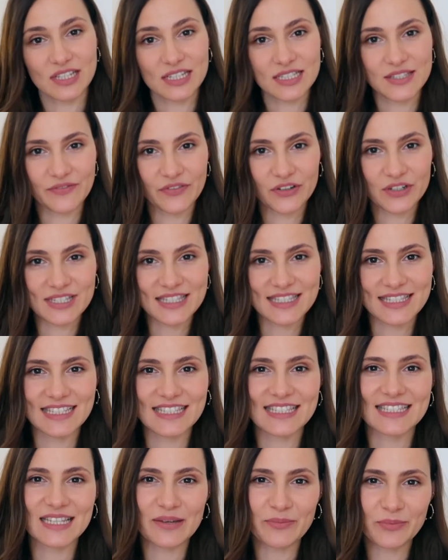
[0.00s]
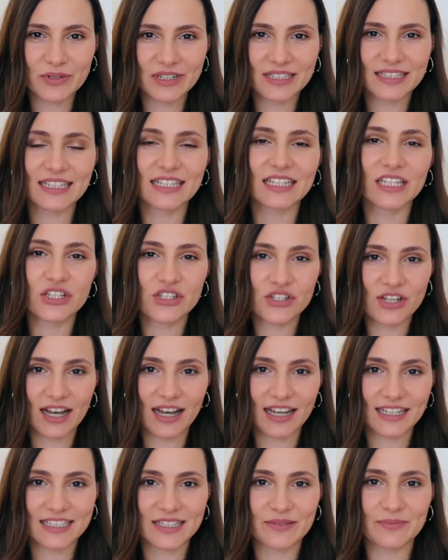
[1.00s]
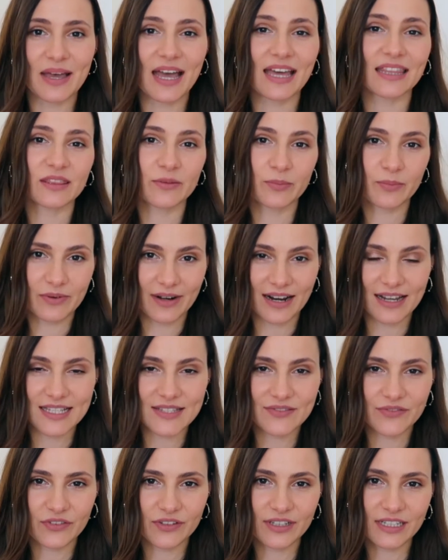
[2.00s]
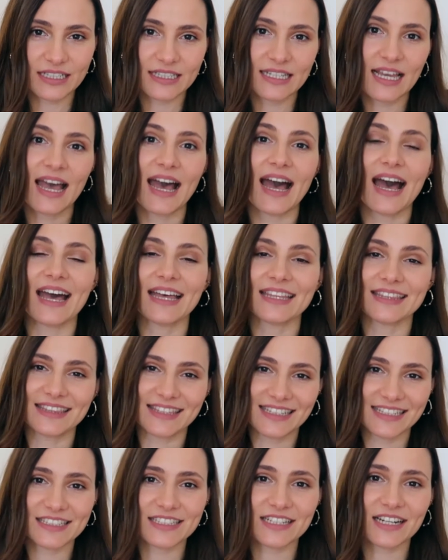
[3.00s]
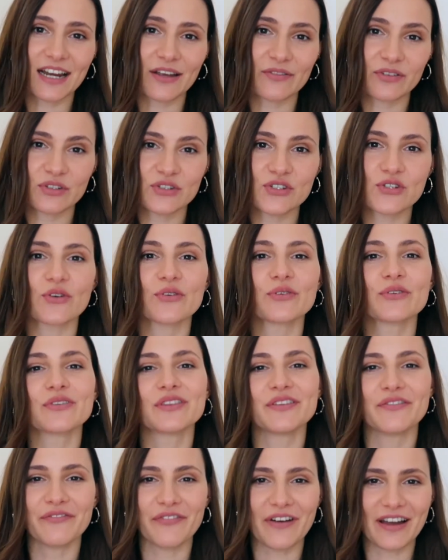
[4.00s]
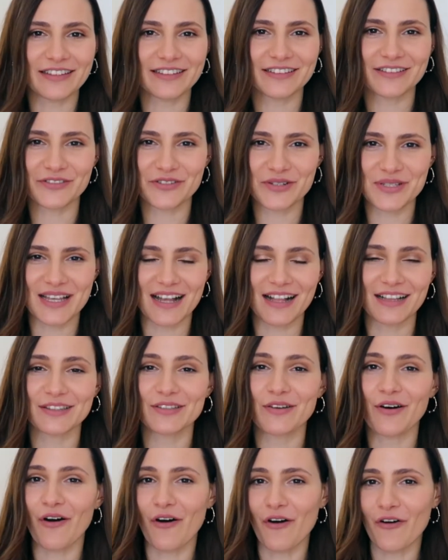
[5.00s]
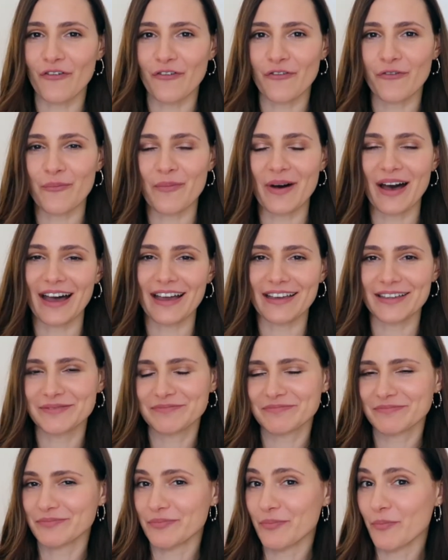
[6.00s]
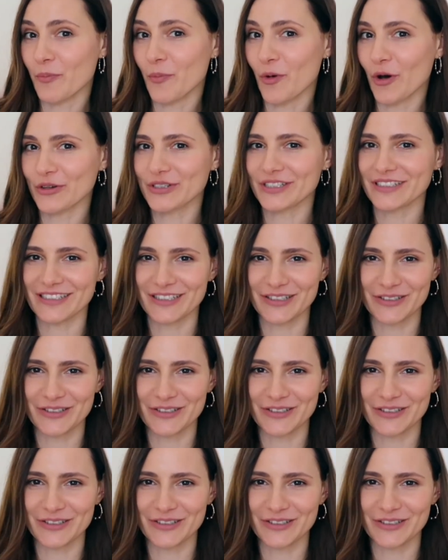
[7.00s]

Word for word: let's first see separately each item and the price for it, and later I will show you the final result of my model